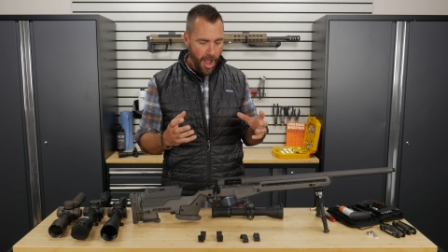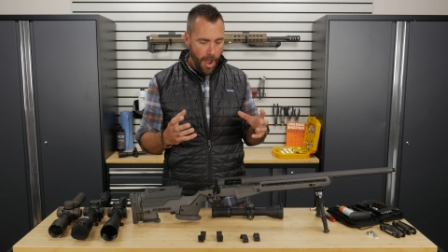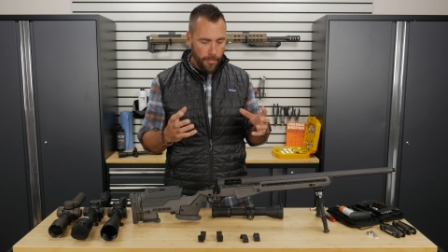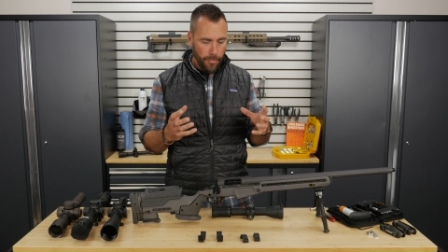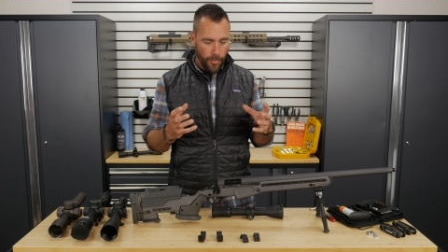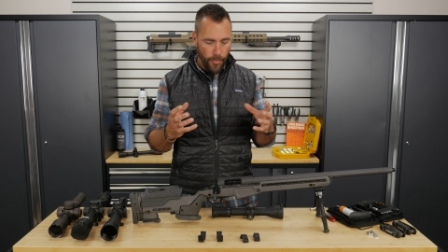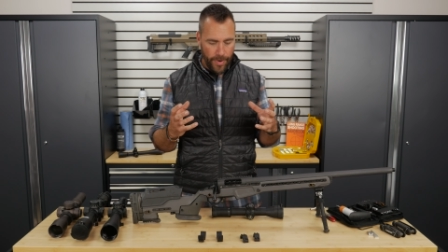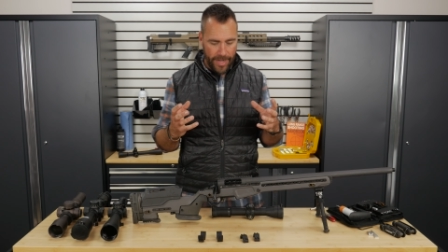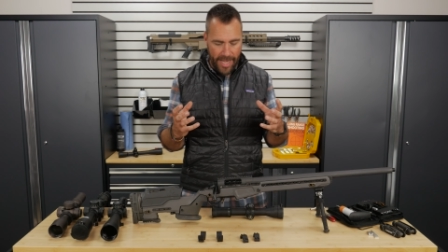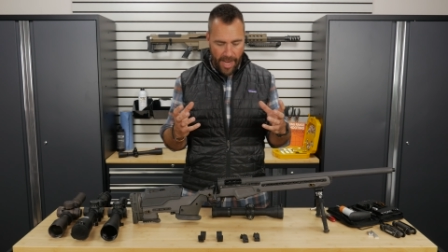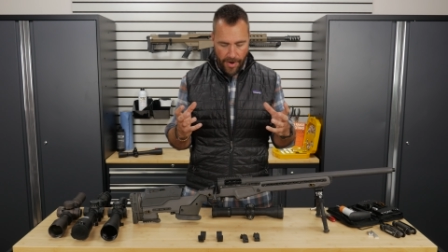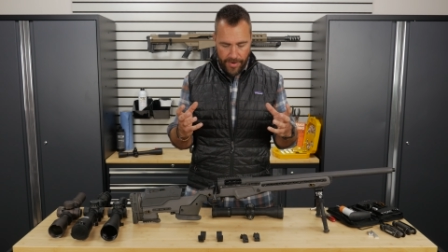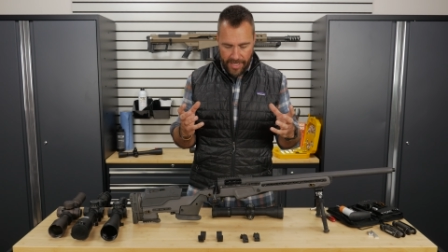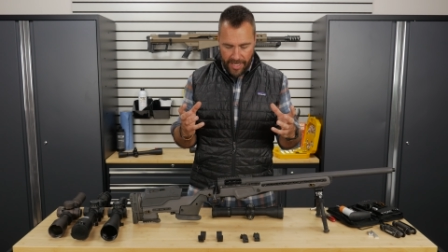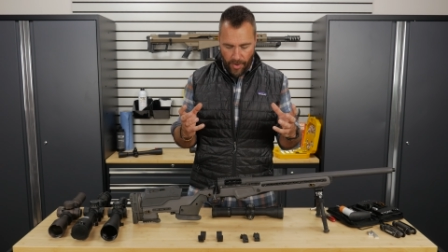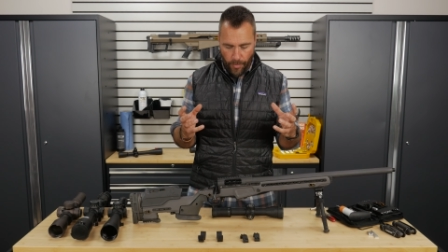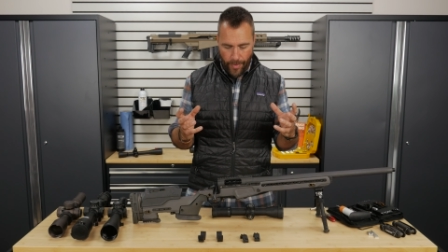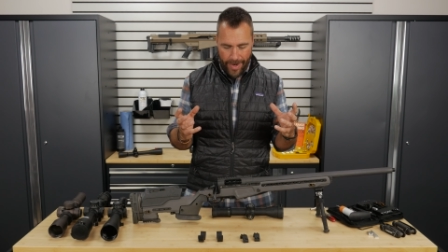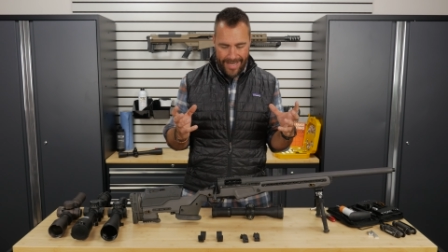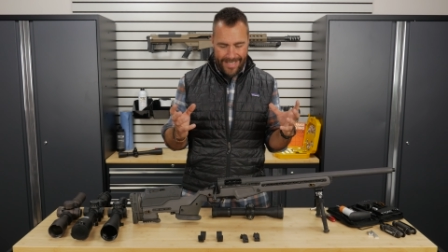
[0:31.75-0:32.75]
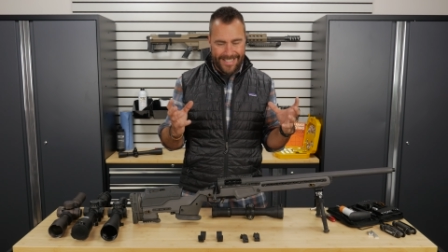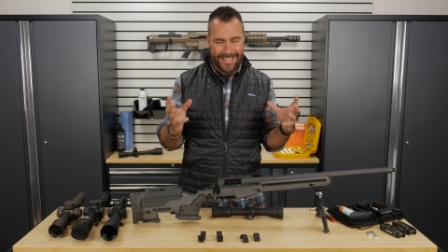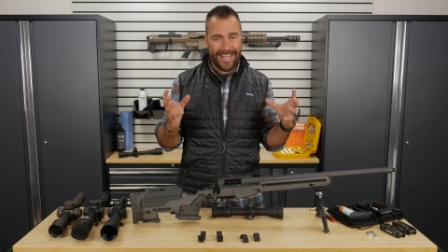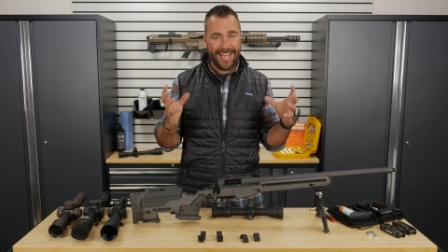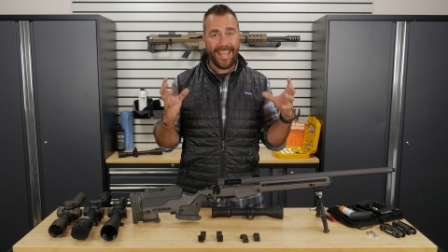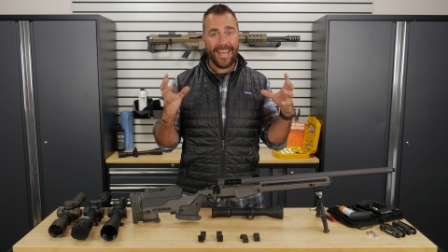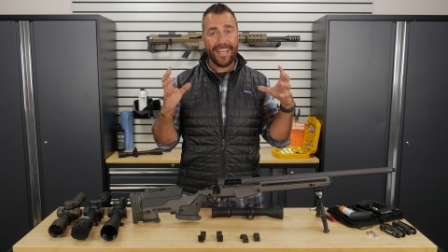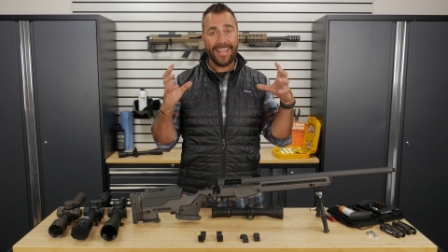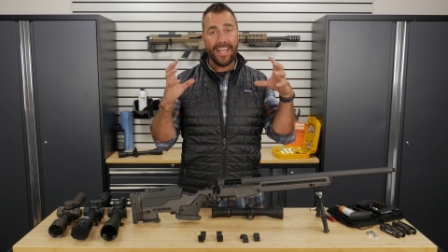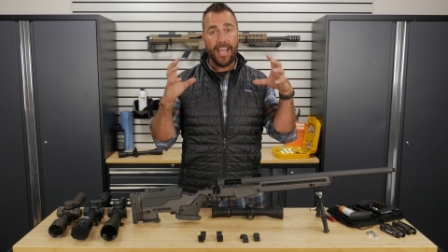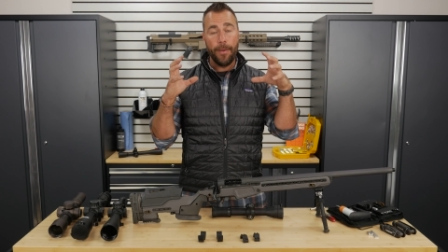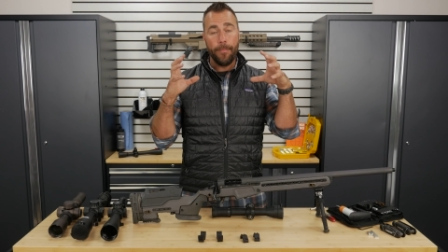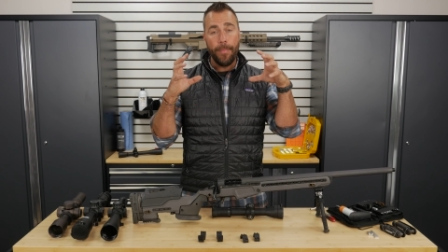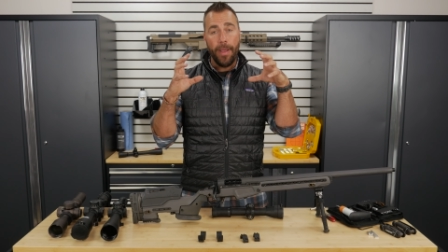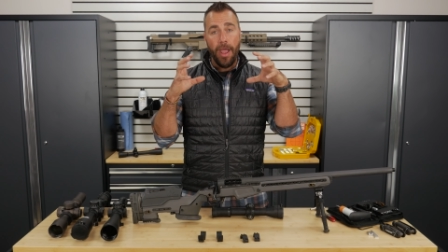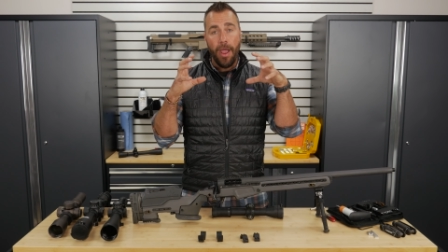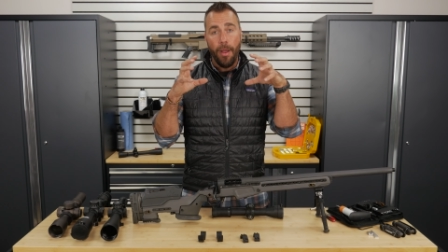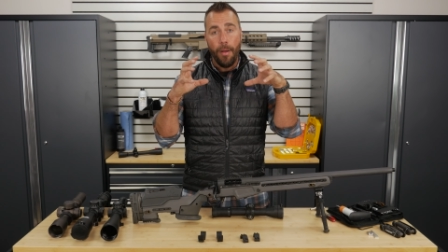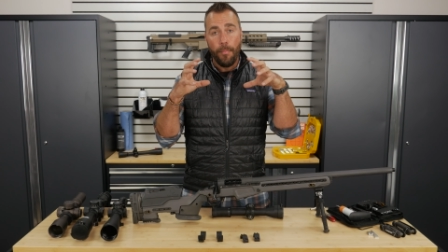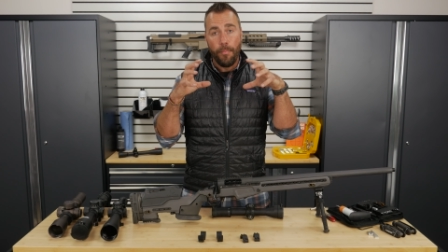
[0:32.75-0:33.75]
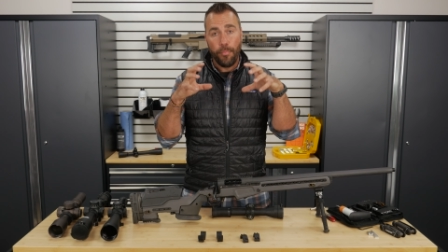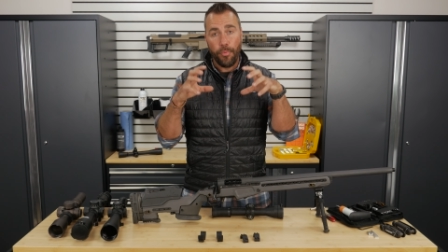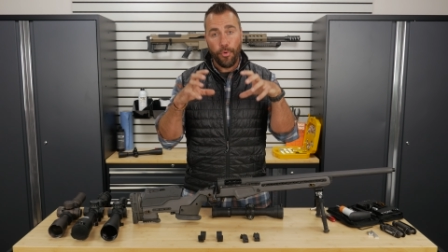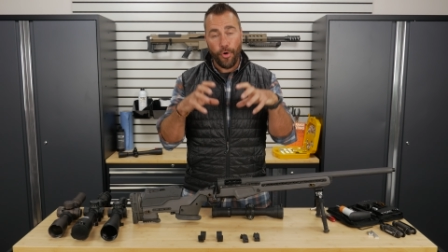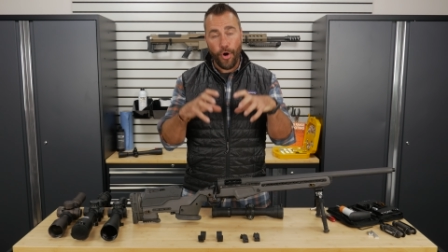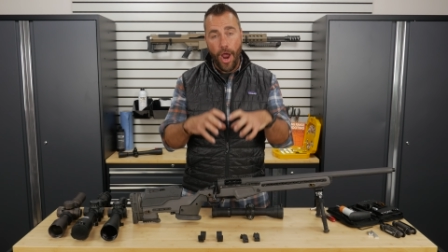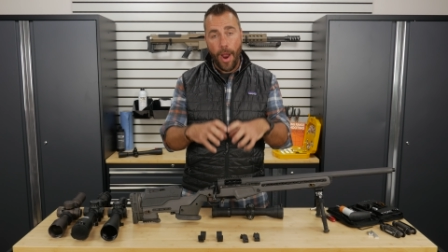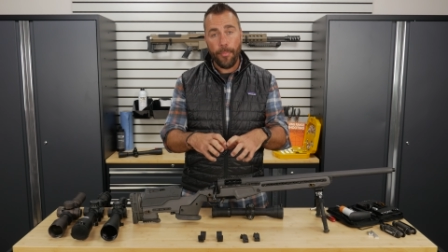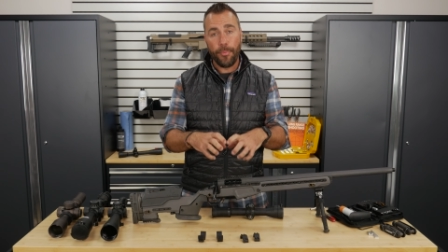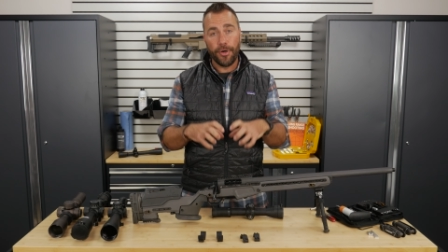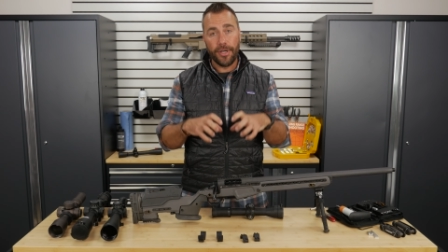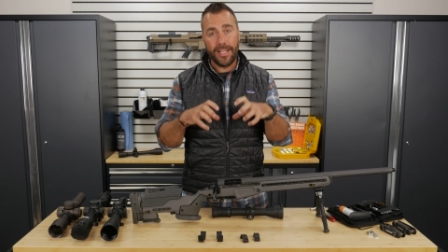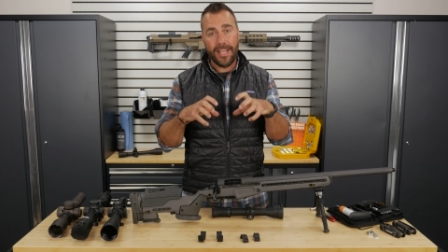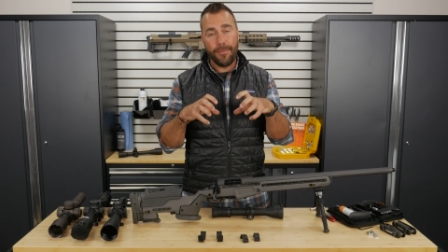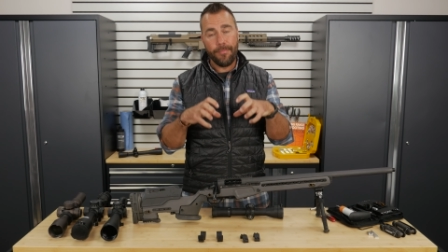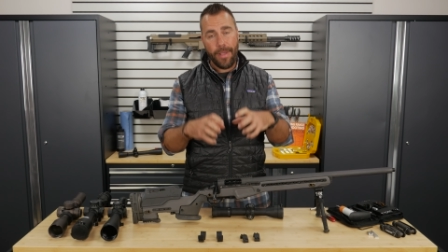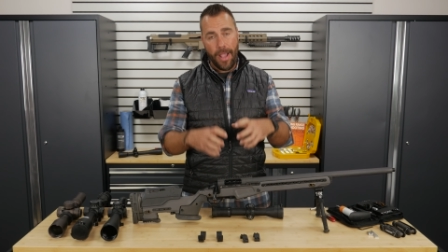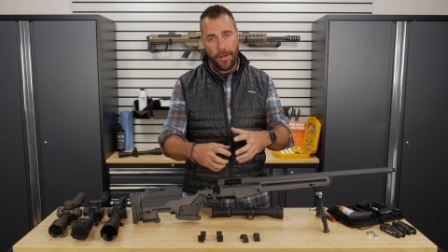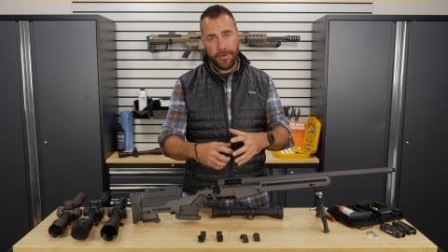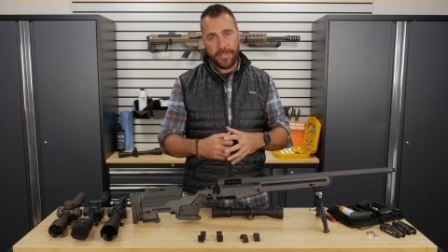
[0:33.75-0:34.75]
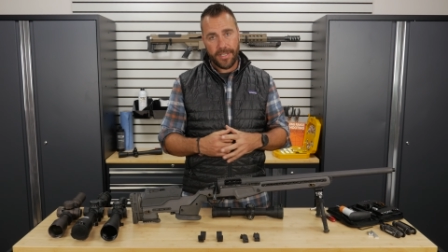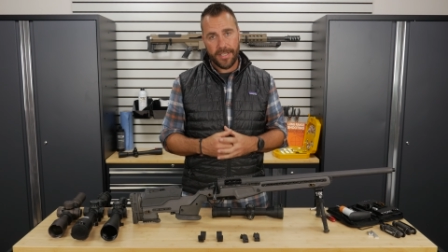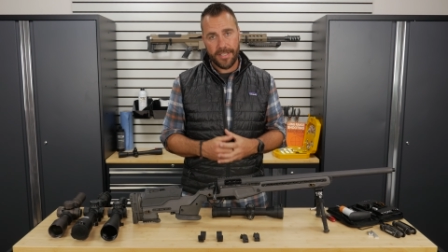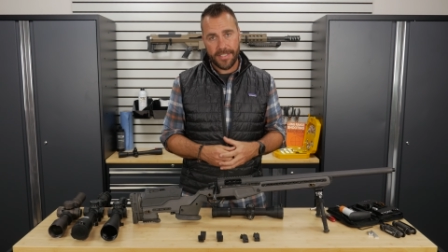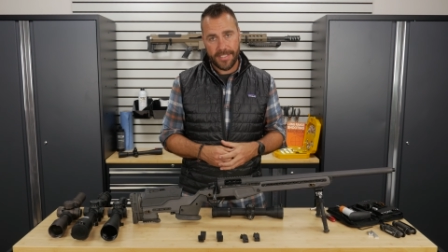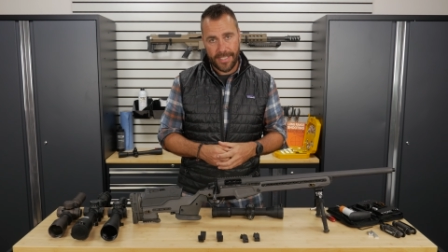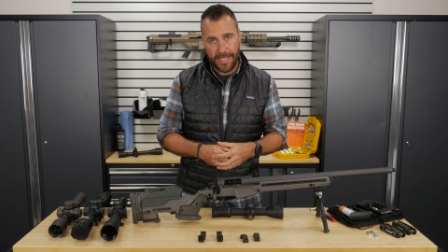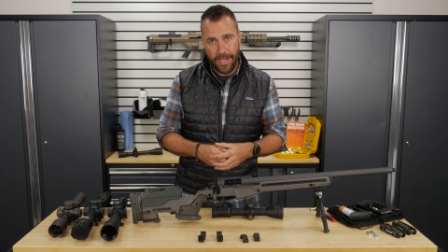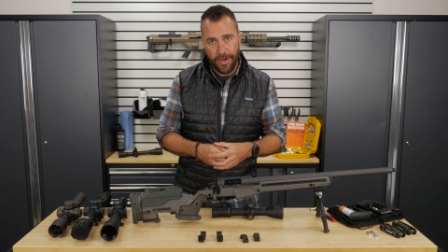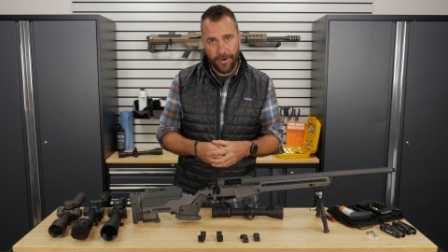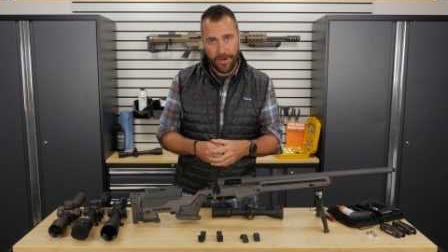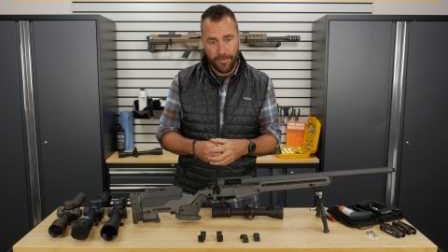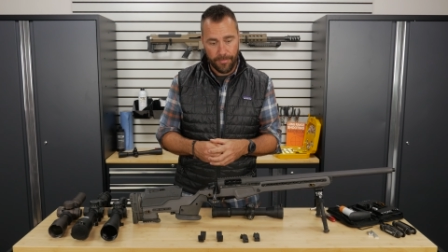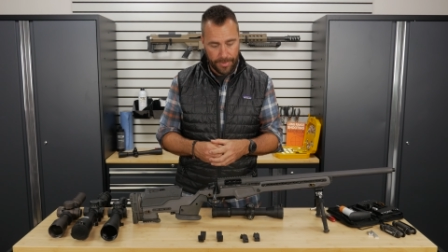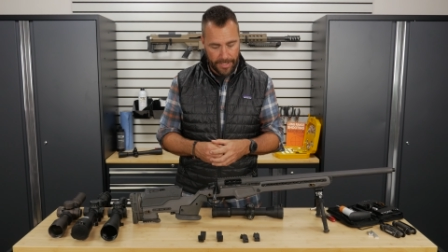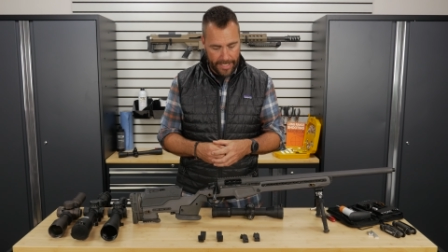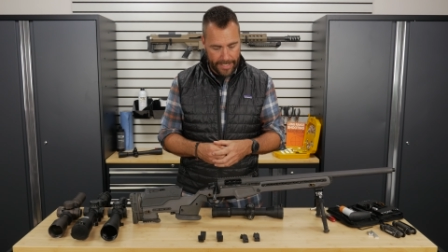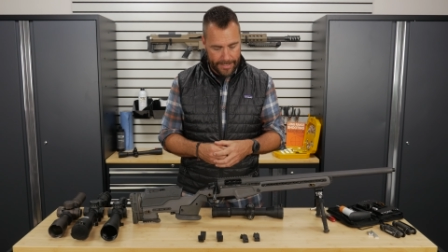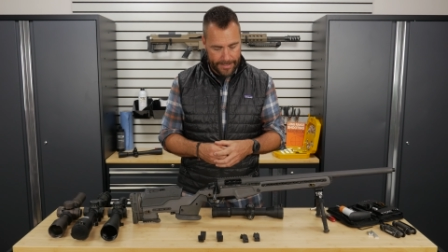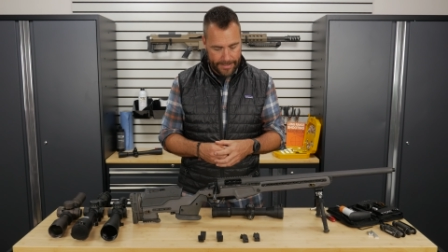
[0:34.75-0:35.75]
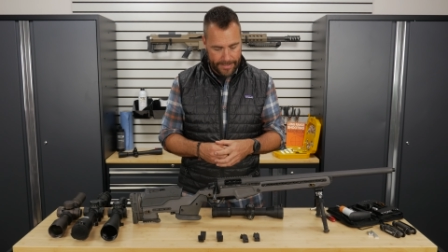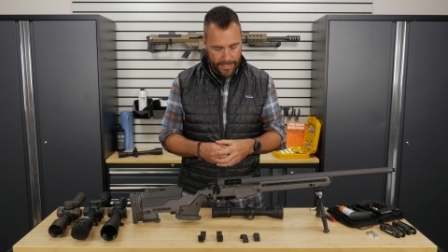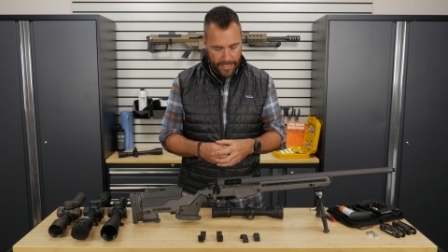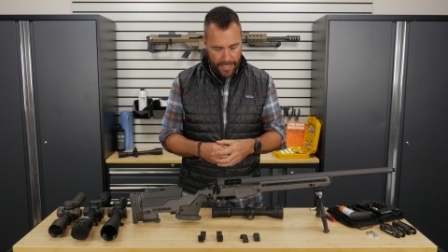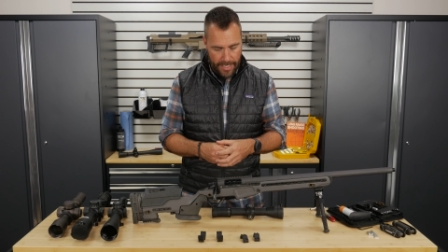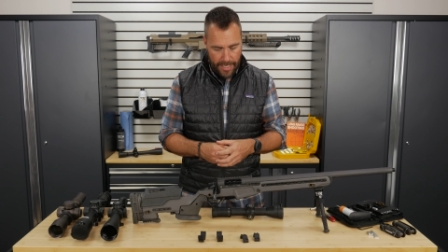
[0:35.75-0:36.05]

But we now need a way to get them properly mounted and secured in place.